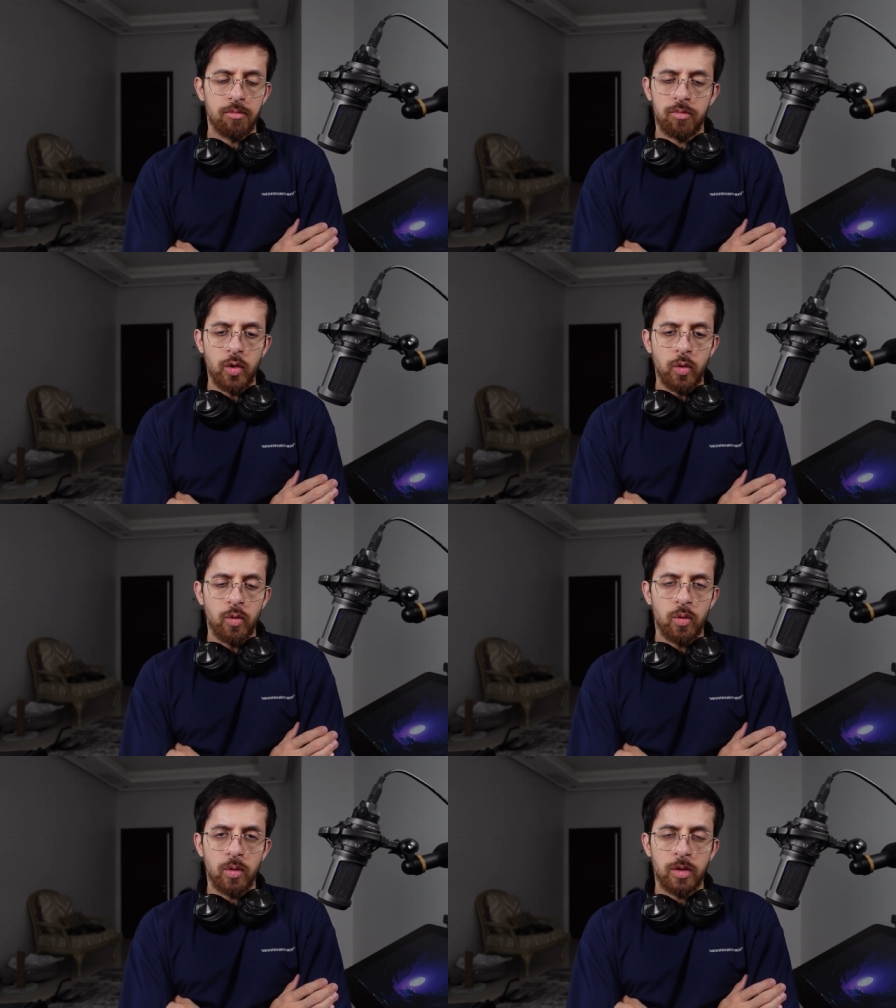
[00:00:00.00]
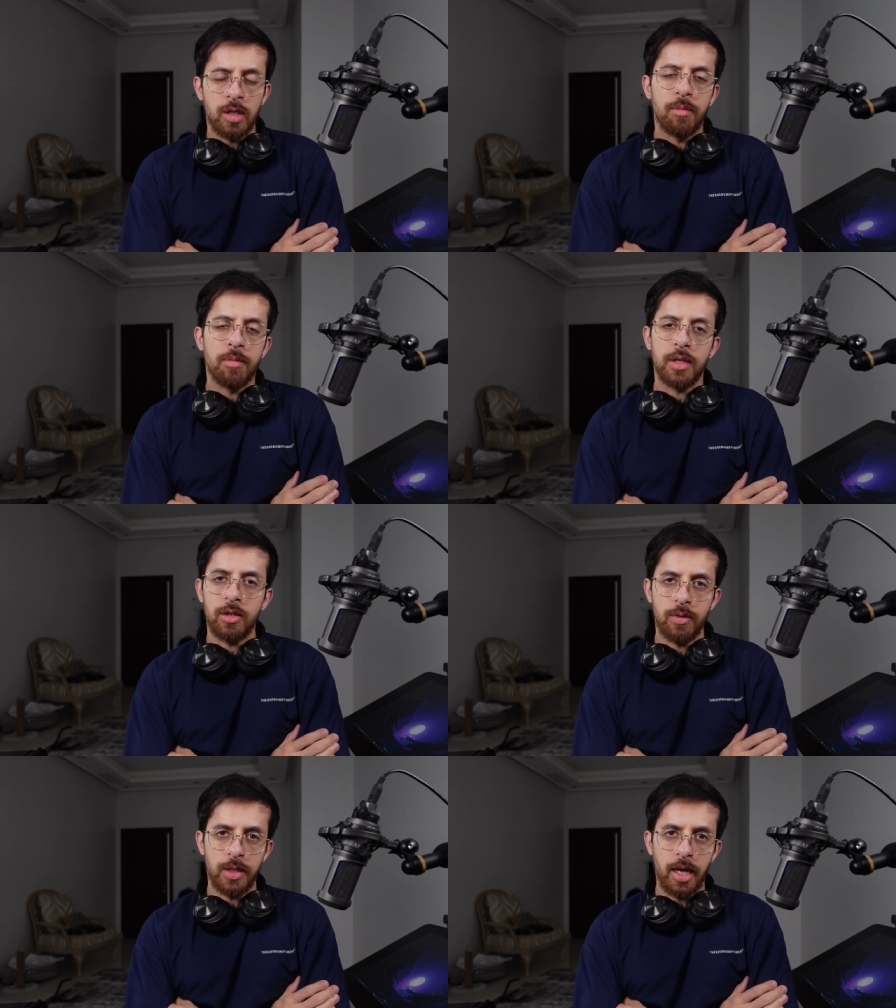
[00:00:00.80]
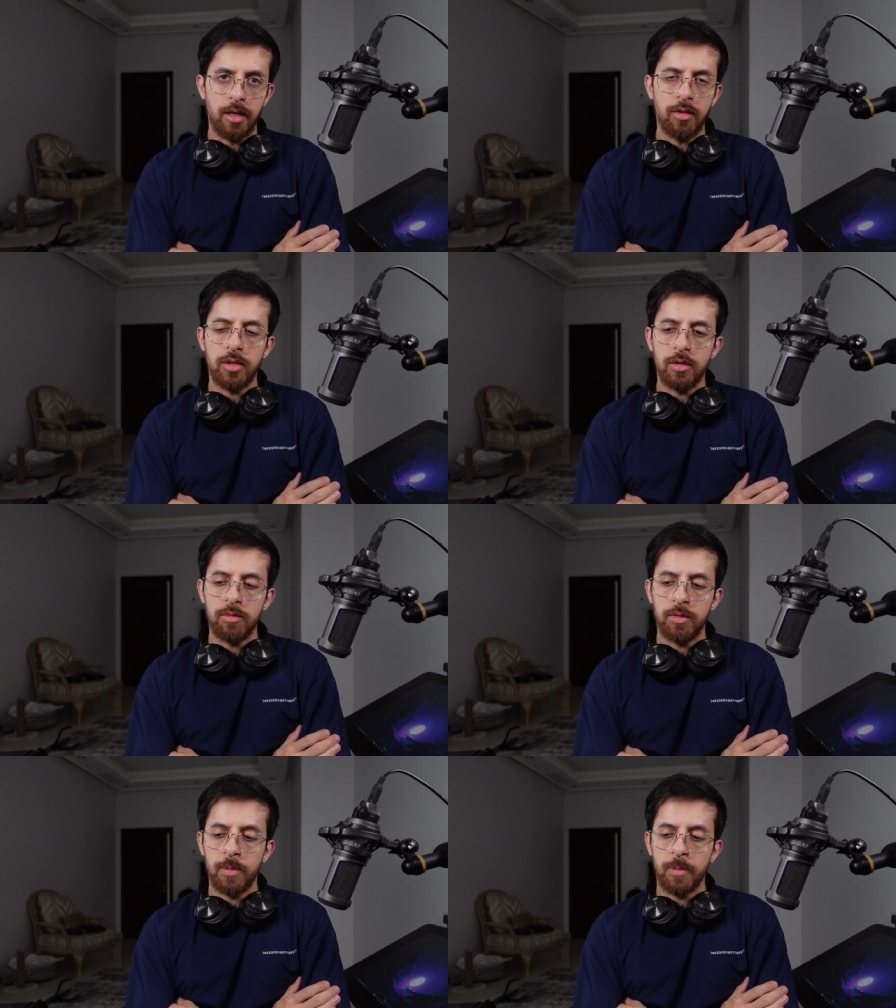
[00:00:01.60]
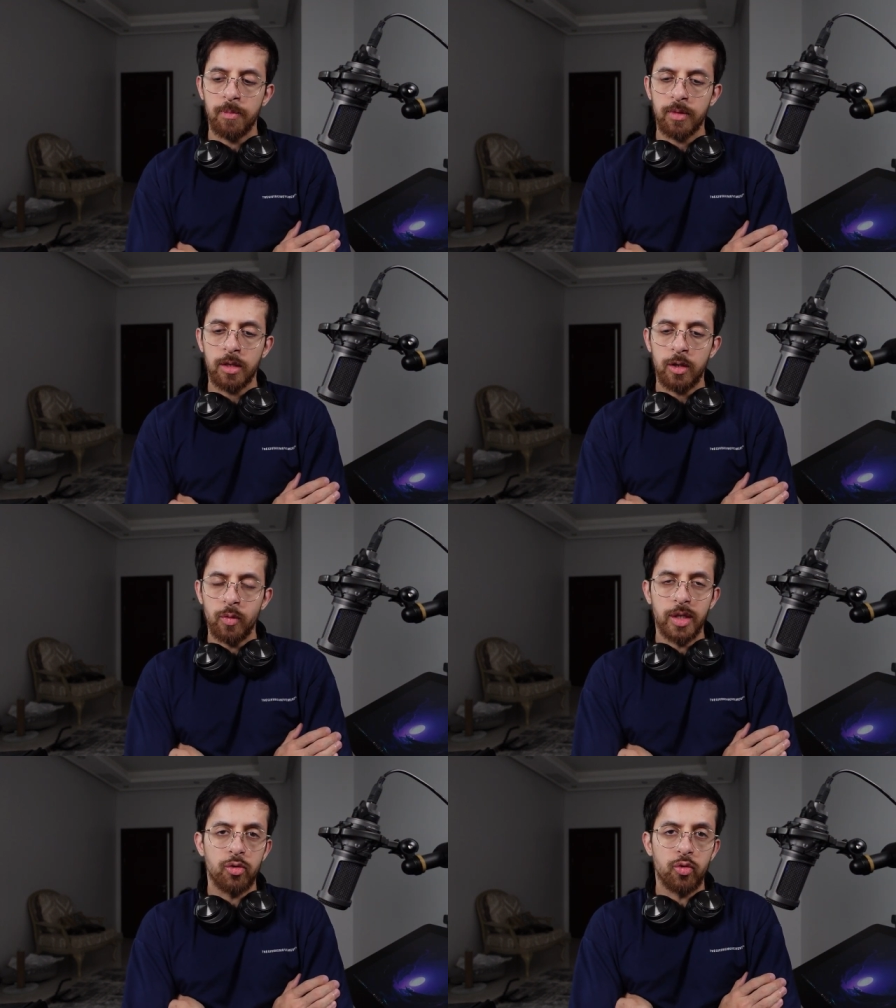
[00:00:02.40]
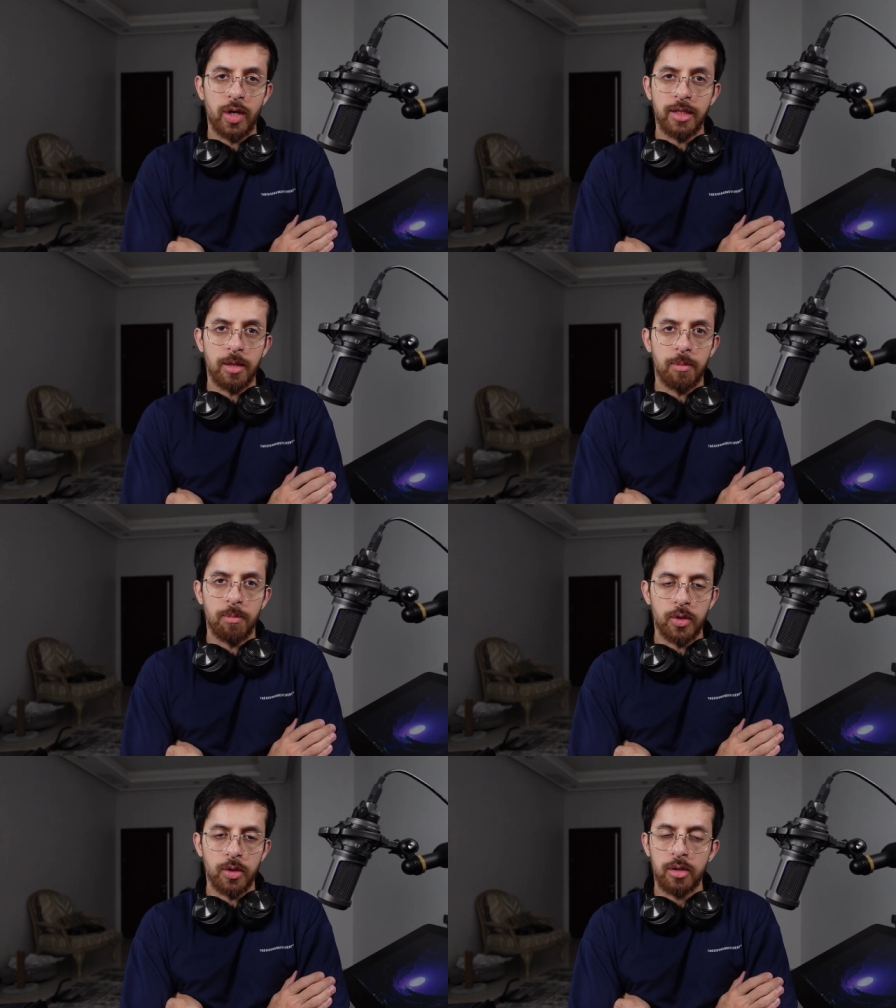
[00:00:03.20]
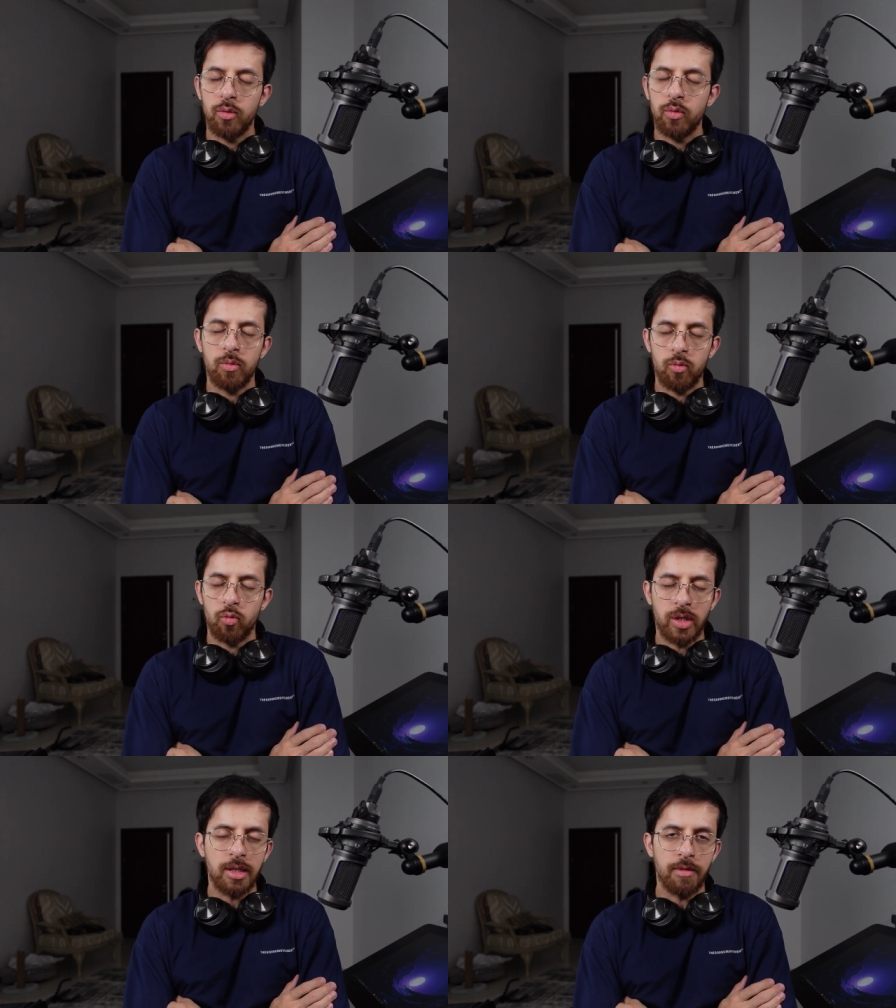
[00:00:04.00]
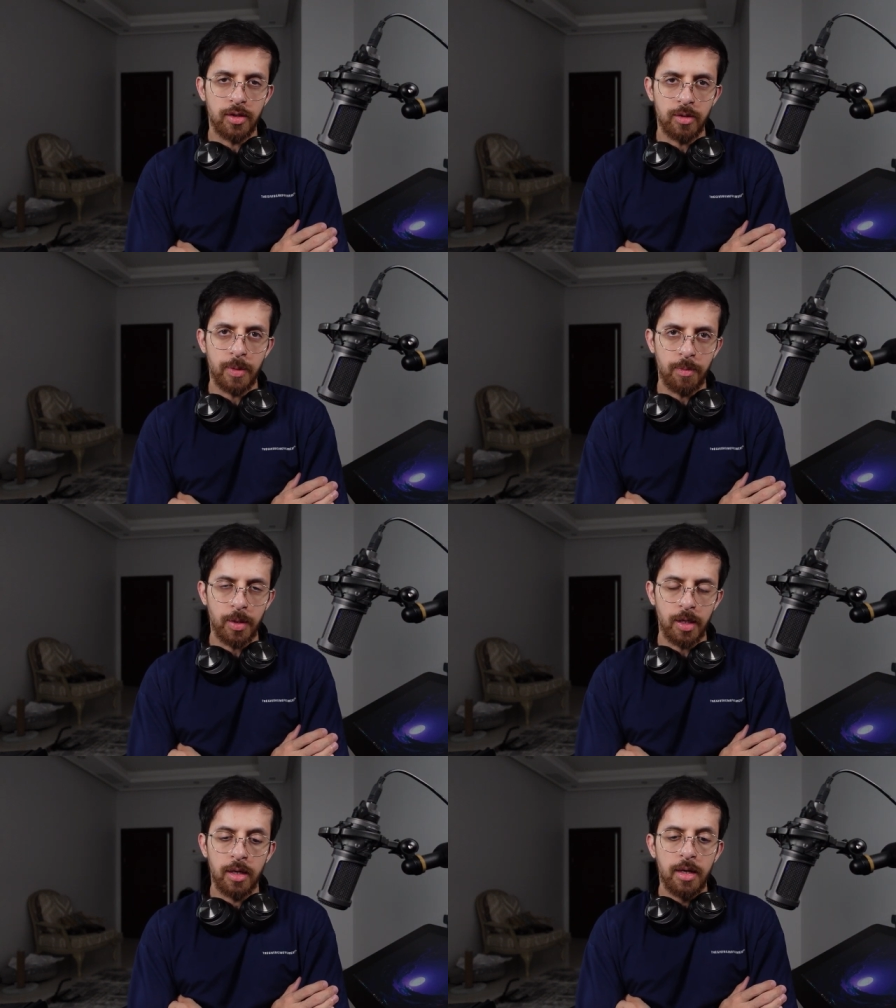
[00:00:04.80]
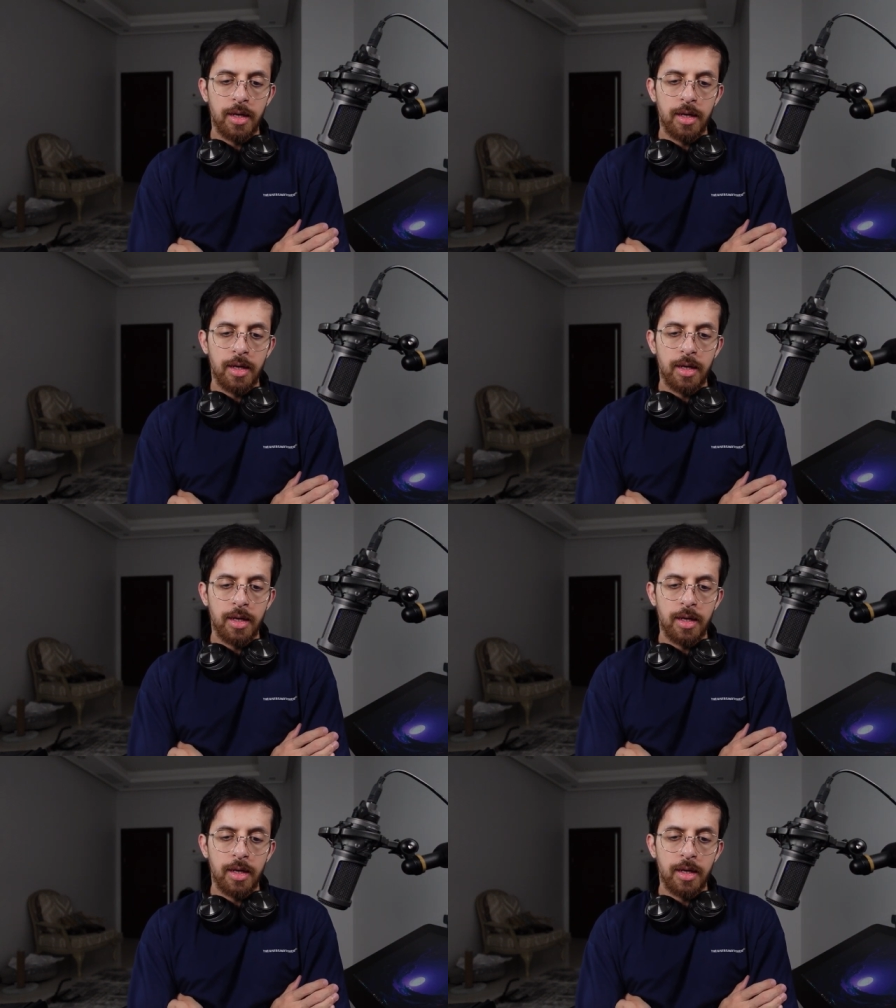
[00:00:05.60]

do something creative. You want to write a book, whatever it may be.